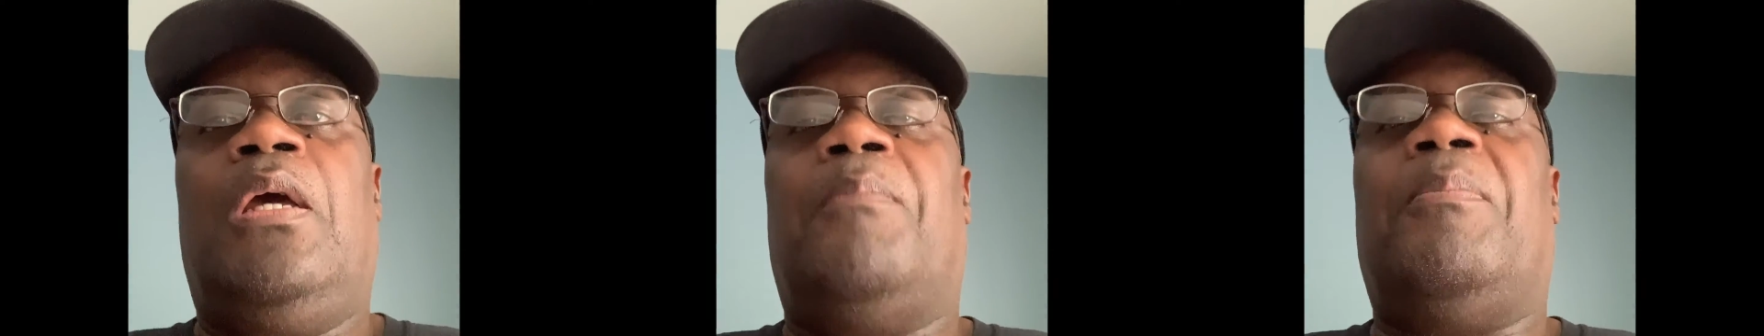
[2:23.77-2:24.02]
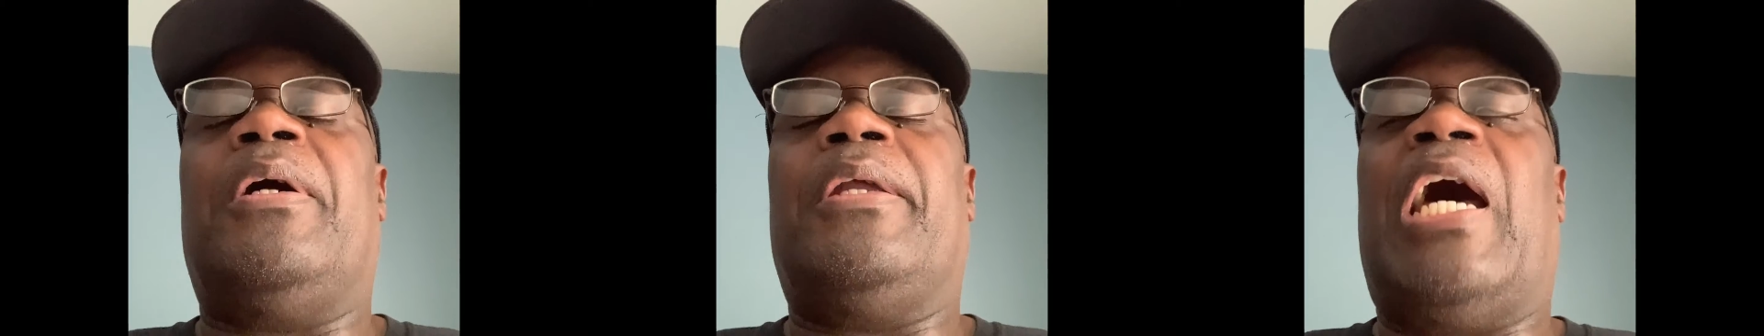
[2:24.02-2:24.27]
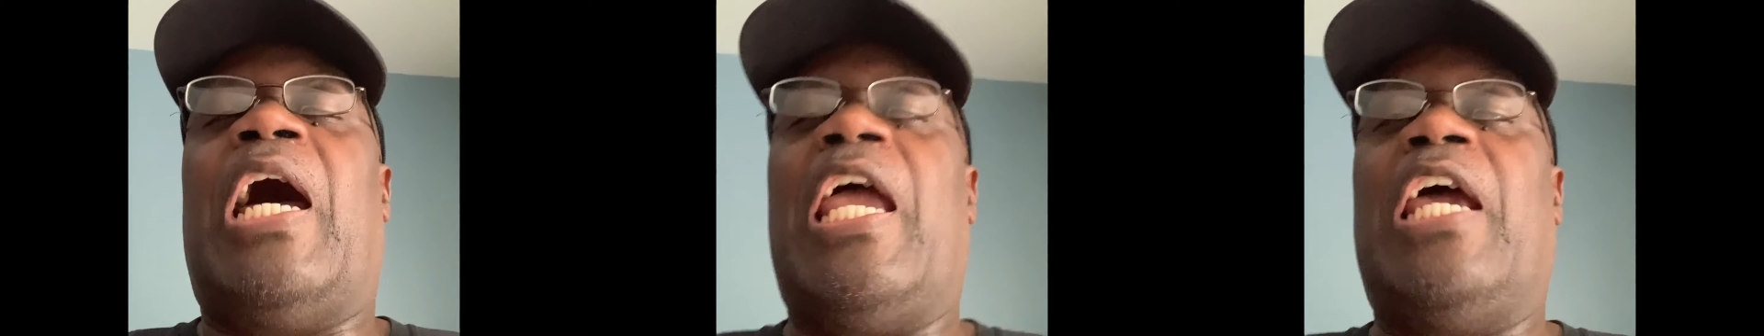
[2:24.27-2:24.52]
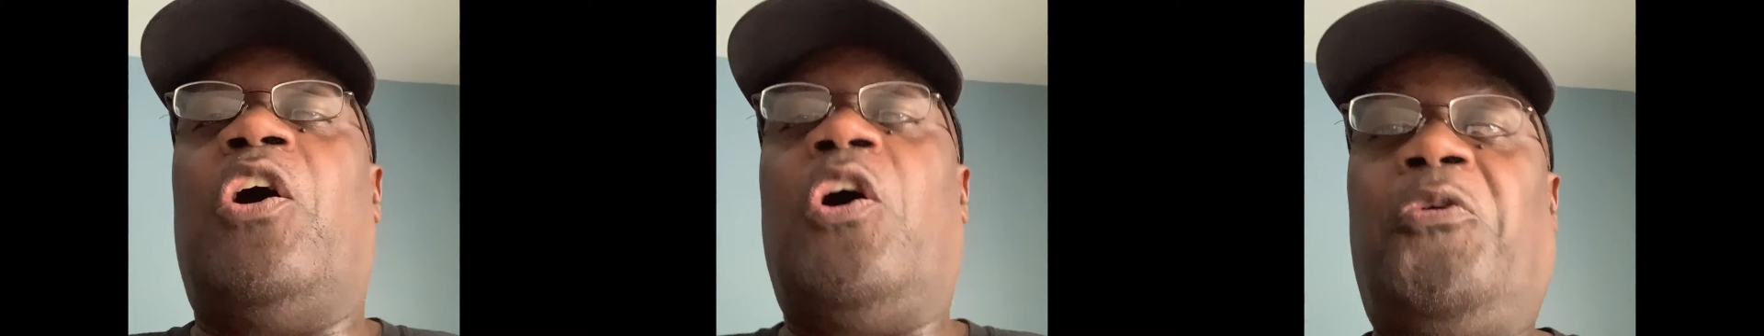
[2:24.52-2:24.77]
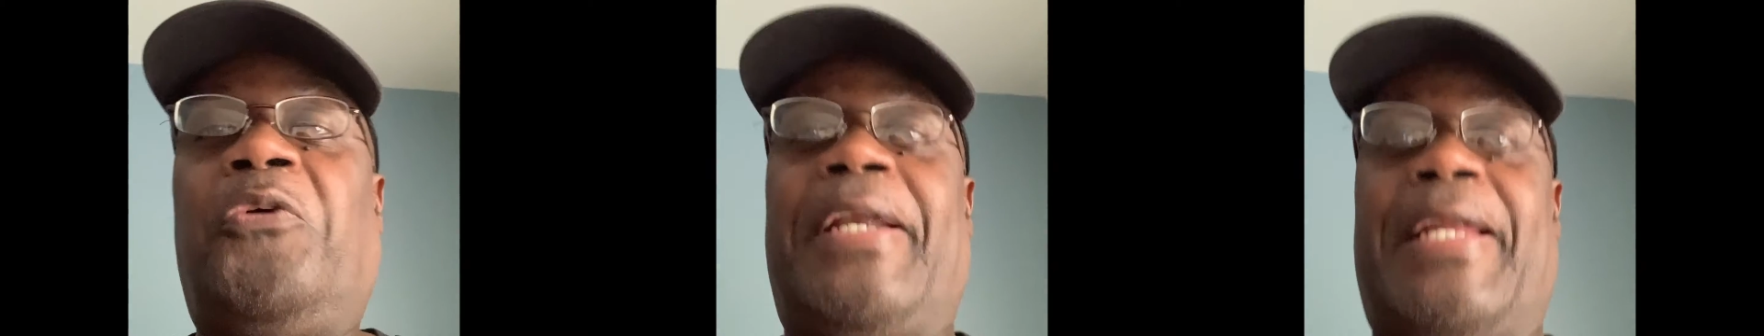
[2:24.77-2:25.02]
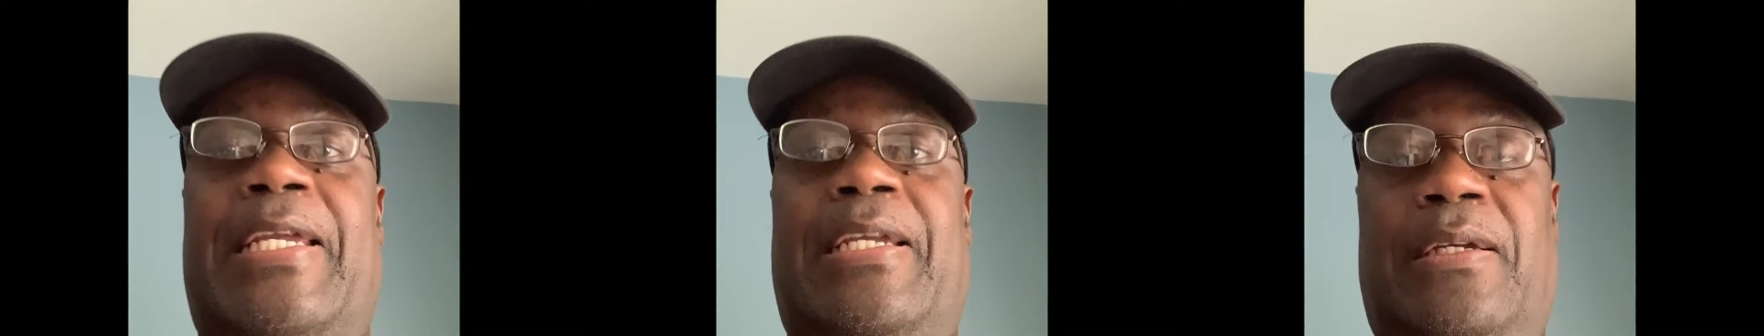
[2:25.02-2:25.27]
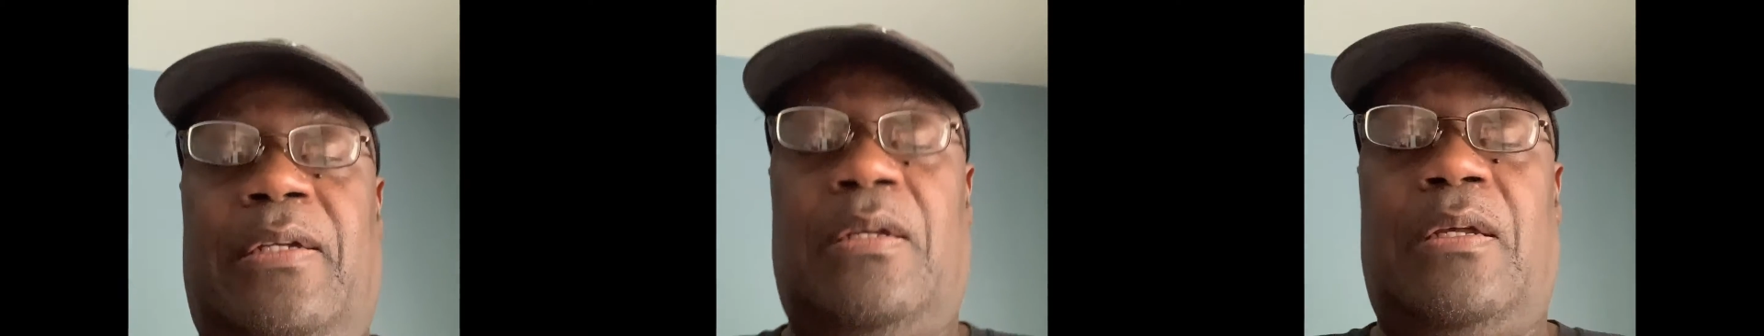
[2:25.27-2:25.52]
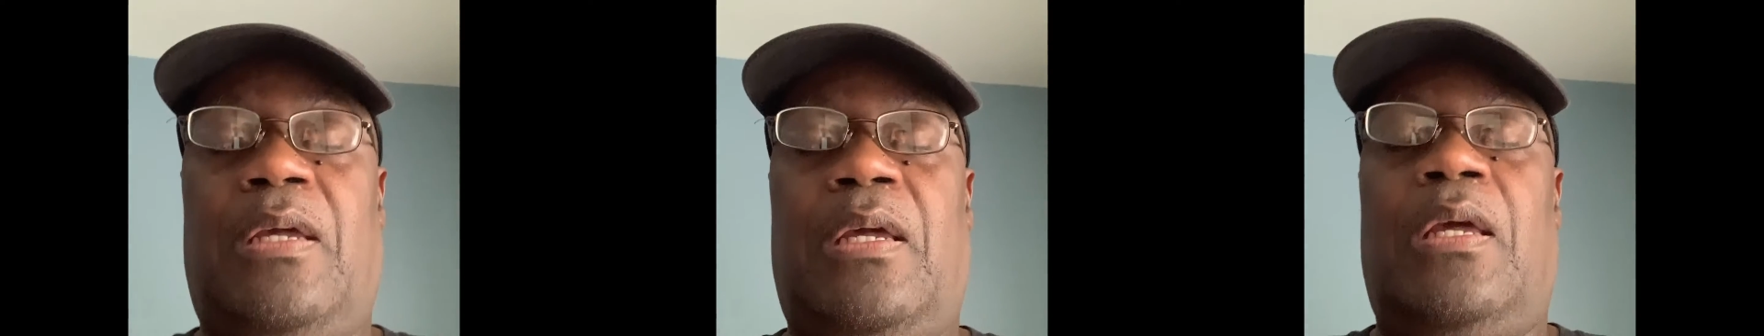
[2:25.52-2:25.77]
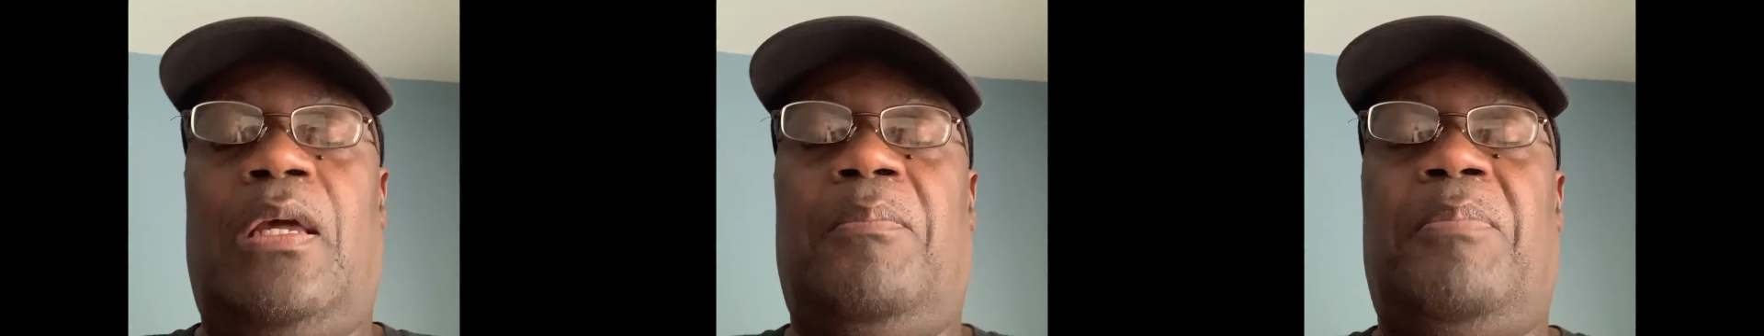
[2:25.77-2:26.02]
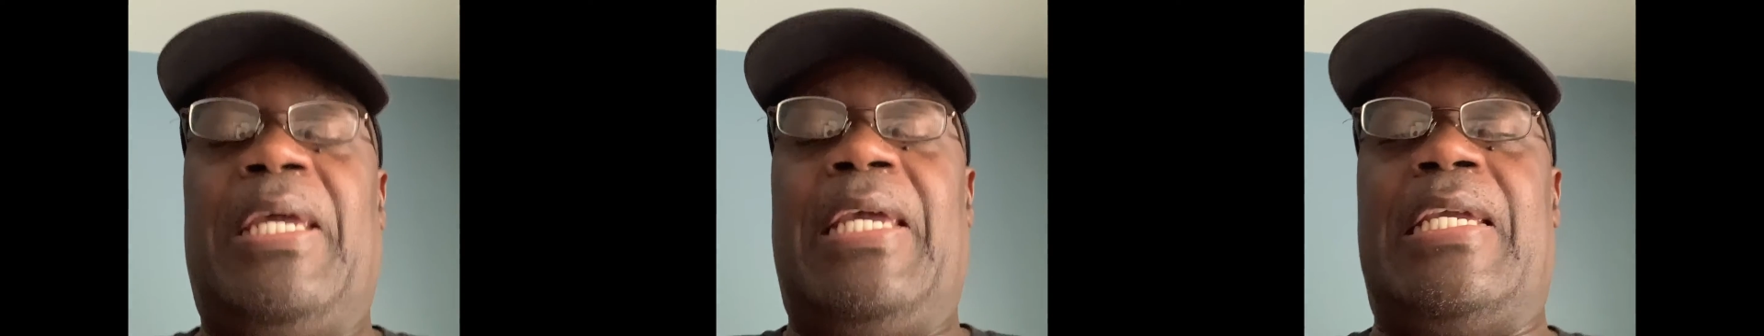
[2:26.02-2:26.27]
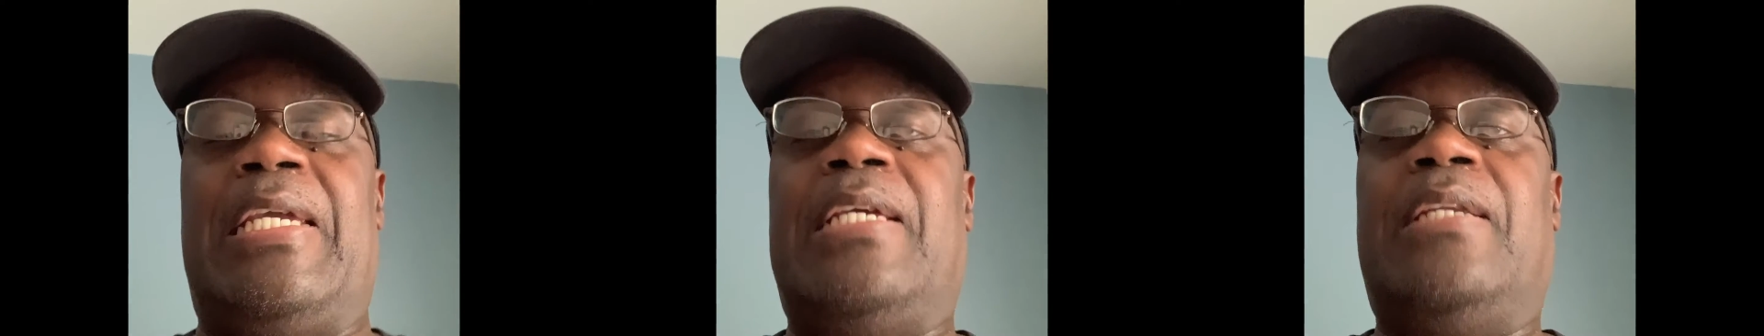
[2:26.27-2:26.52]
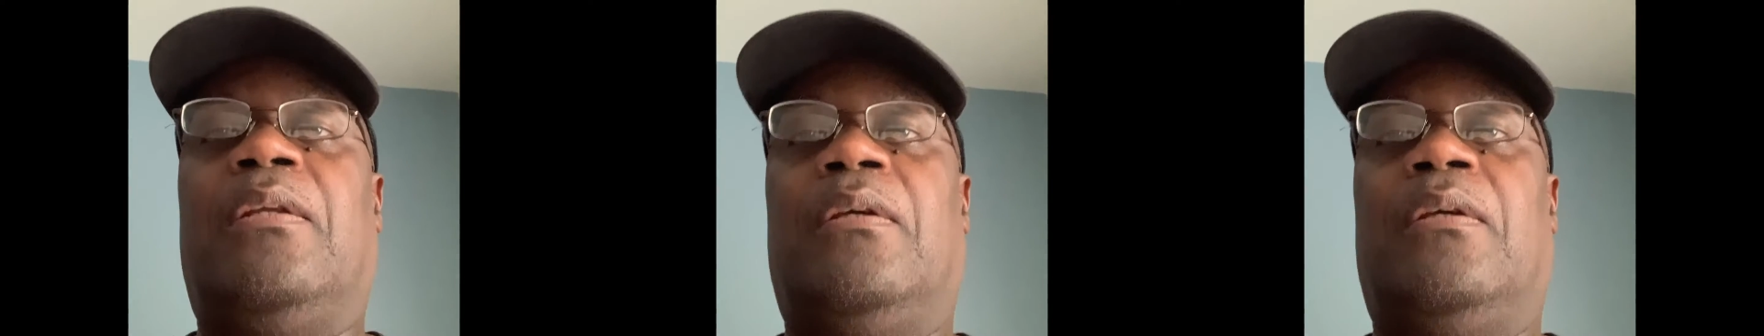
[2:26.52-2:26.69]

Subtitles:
But I had already paid